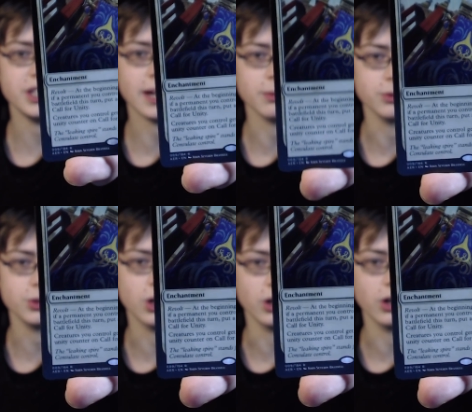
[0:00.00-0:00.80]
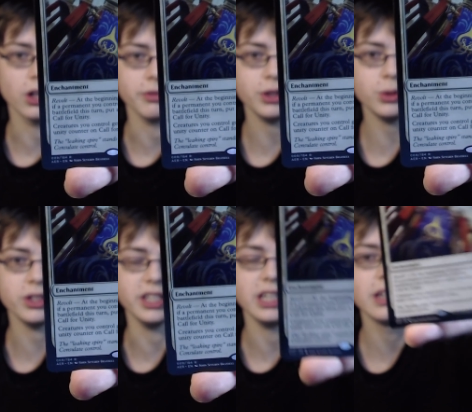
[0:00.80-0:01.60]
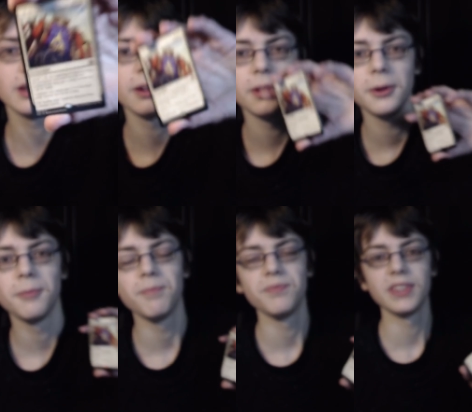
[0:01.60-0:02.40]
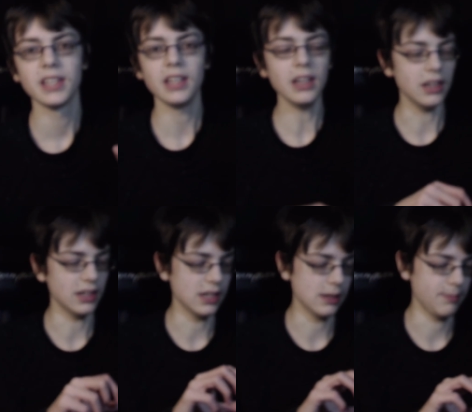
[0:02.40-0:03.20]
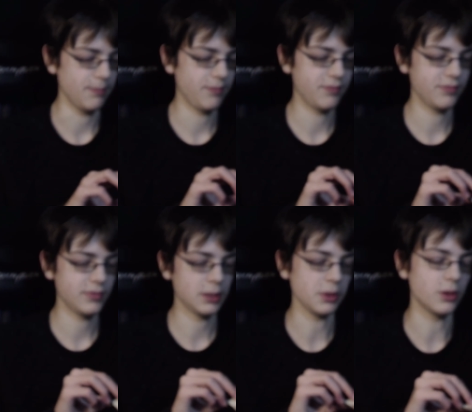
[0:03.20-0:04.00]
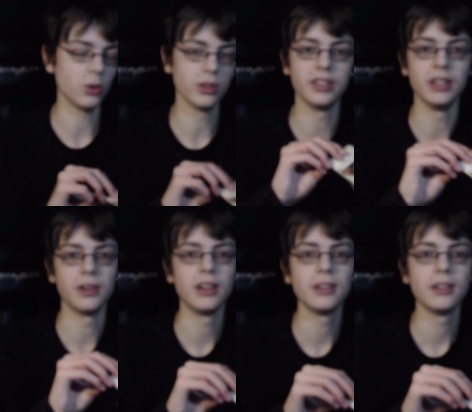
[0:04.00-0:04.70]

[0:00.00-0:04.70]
counter on call of unity. I'm gonna hold it here